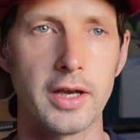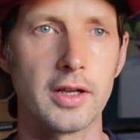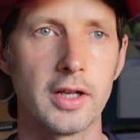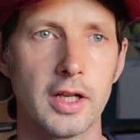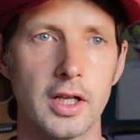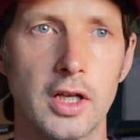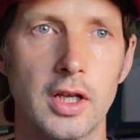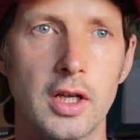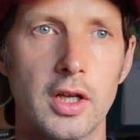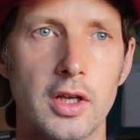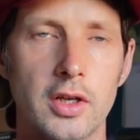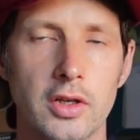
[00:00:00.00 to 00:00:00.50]

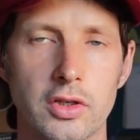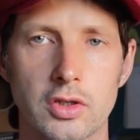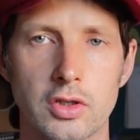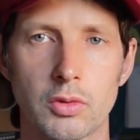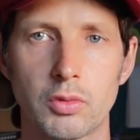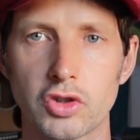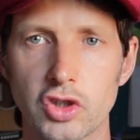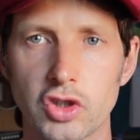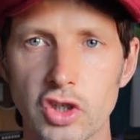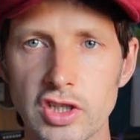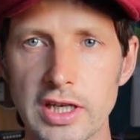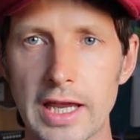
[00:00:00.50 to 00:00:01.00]
So
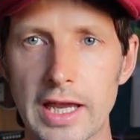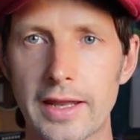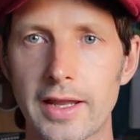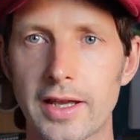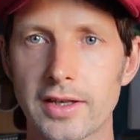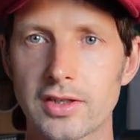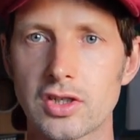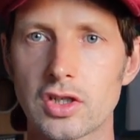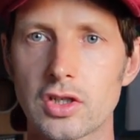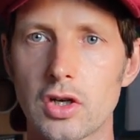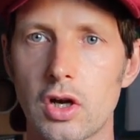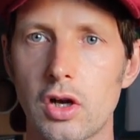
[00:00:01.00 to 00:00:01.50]
we'll just get
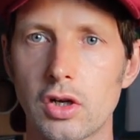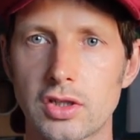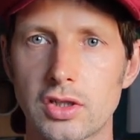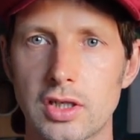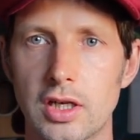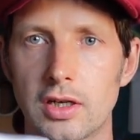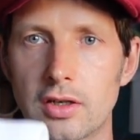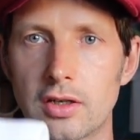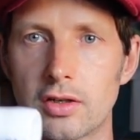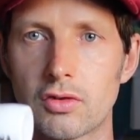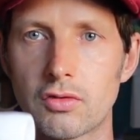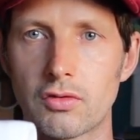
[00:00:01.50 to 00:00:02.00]
that
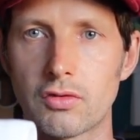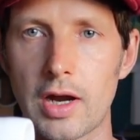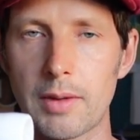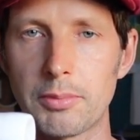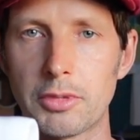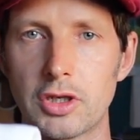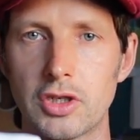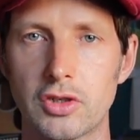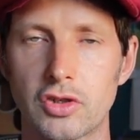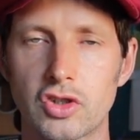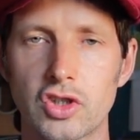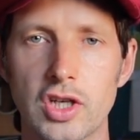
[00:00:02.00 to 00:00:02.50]
started,
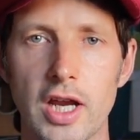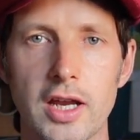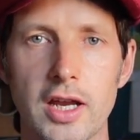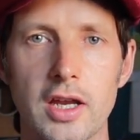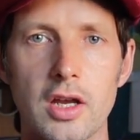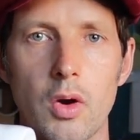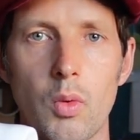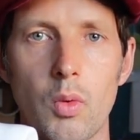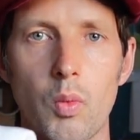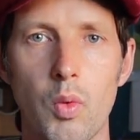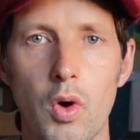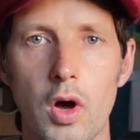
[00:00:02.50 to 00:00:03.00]
grabbing your
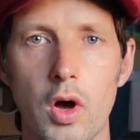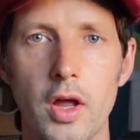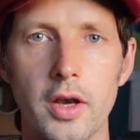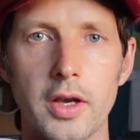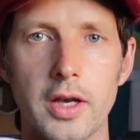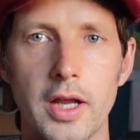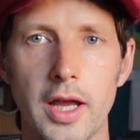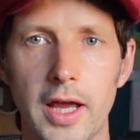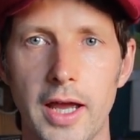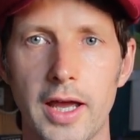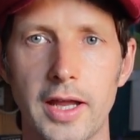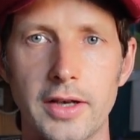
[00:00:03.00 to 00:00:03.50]
shaker.
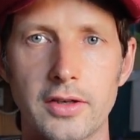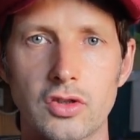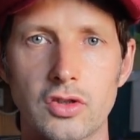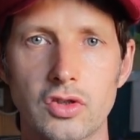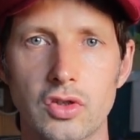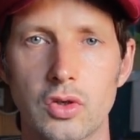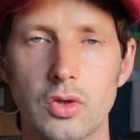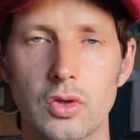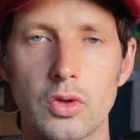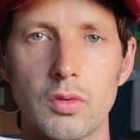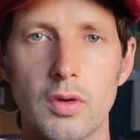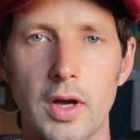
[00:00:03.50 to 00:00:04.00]
One and
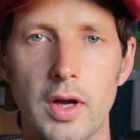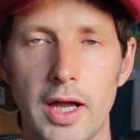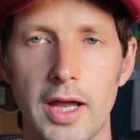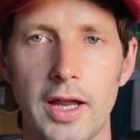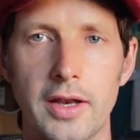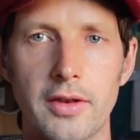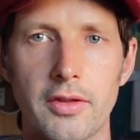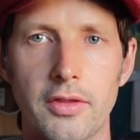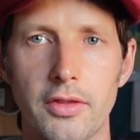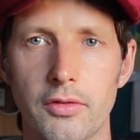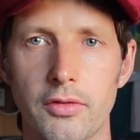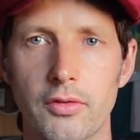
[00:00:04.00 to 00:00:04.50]
two
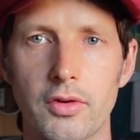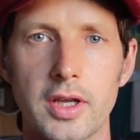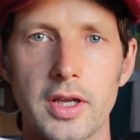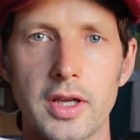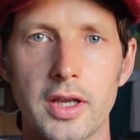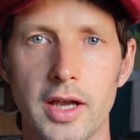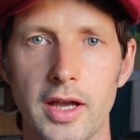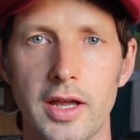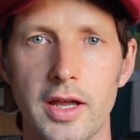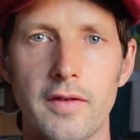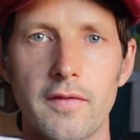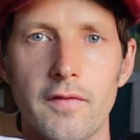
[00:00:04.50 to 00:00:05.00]
and three
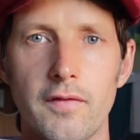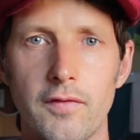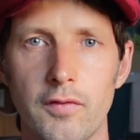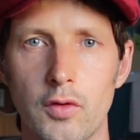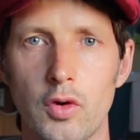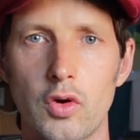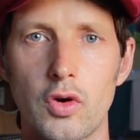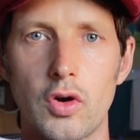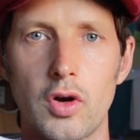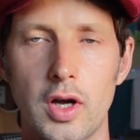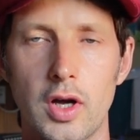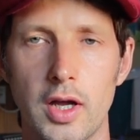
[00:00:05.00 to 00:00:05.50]
and
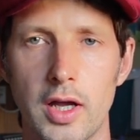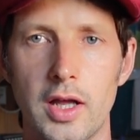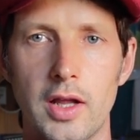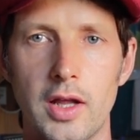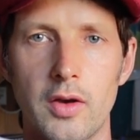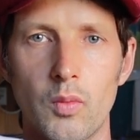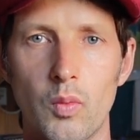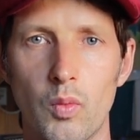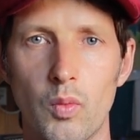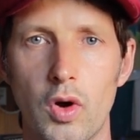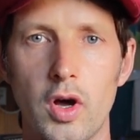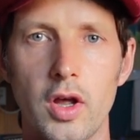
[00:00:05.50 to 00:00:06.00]
four
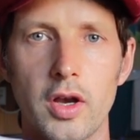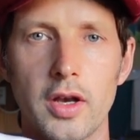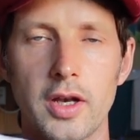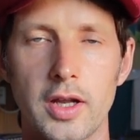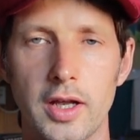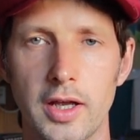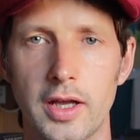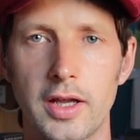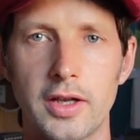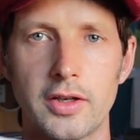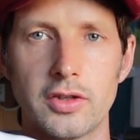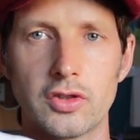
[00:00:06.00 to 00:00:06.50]
and one
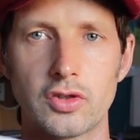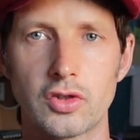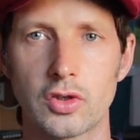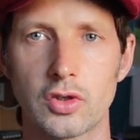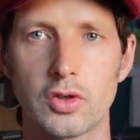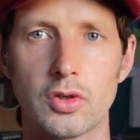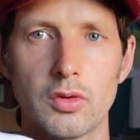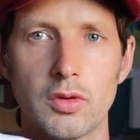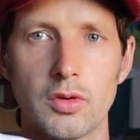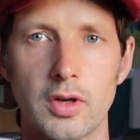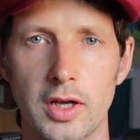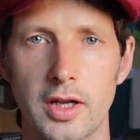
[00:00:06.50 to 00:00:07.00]
and
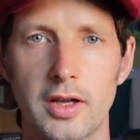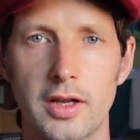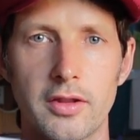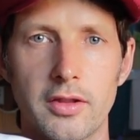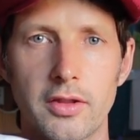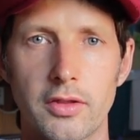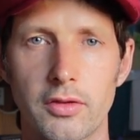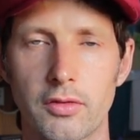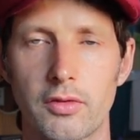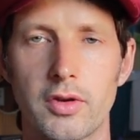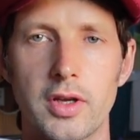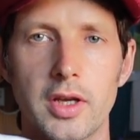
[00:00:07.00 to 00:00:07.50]
two and
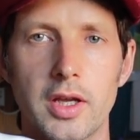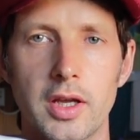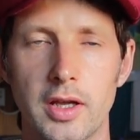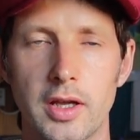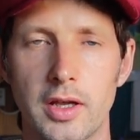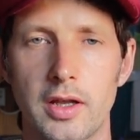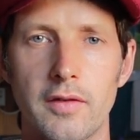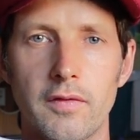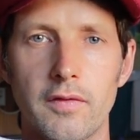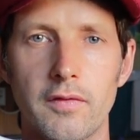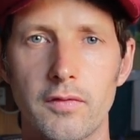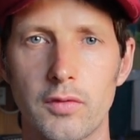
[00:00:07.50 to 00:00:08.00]
three
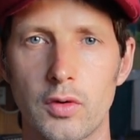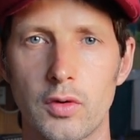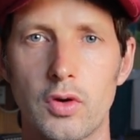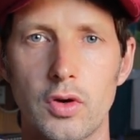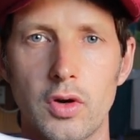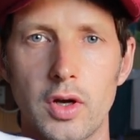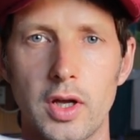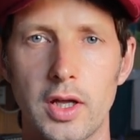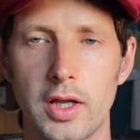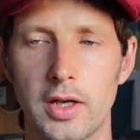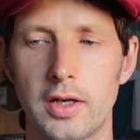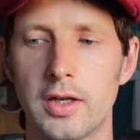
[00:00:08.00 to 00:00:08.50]
and four
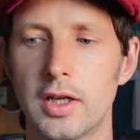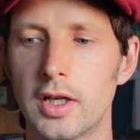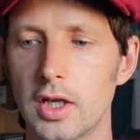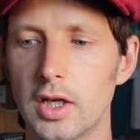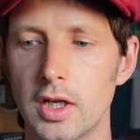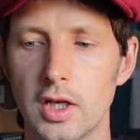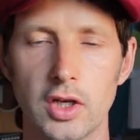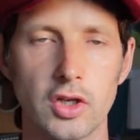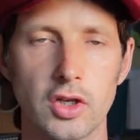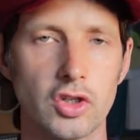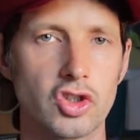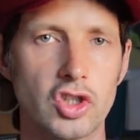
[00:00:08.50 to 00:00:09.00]
and
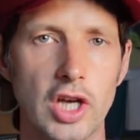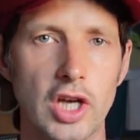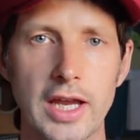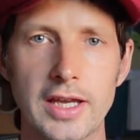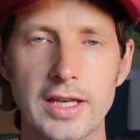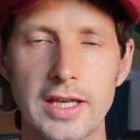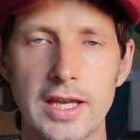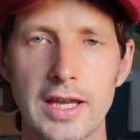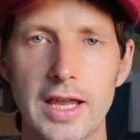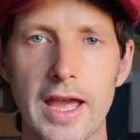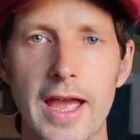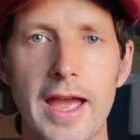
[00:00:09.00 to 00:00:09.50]

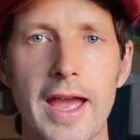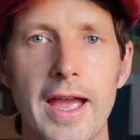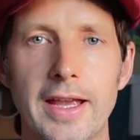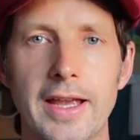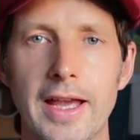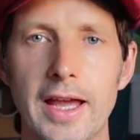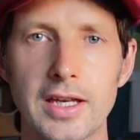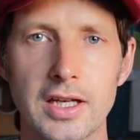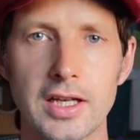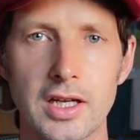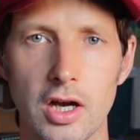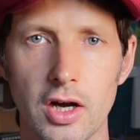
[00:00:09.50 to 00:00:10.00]
shaky egg,
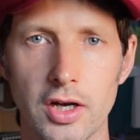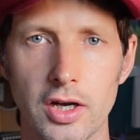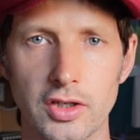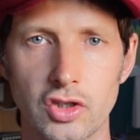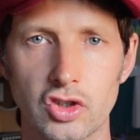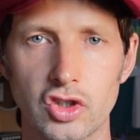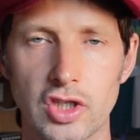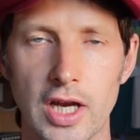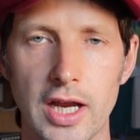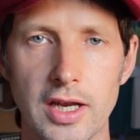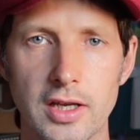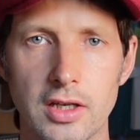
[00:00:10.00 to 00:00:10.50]
any kind of
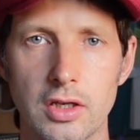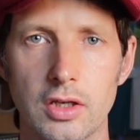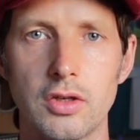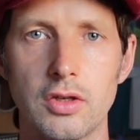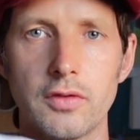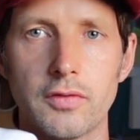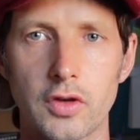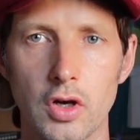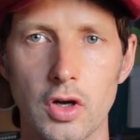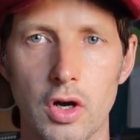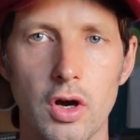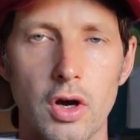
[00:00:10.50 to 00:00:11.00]
shaker
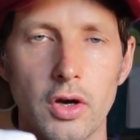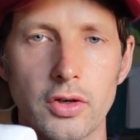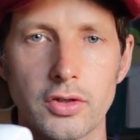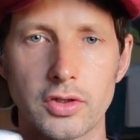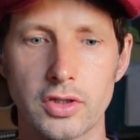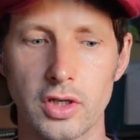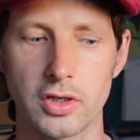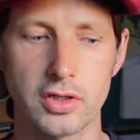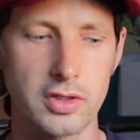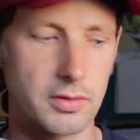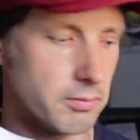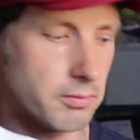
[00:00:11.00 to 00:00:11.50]
you've got,
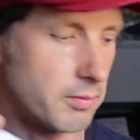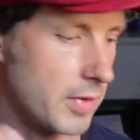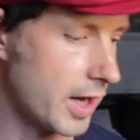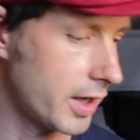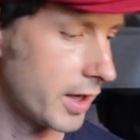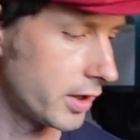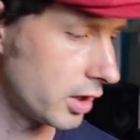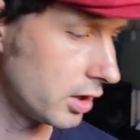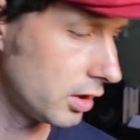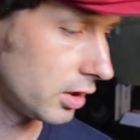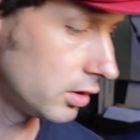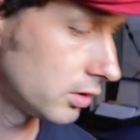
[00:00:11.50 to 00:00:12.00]
doesn't
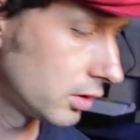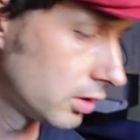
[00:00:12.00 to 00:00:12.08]
matter.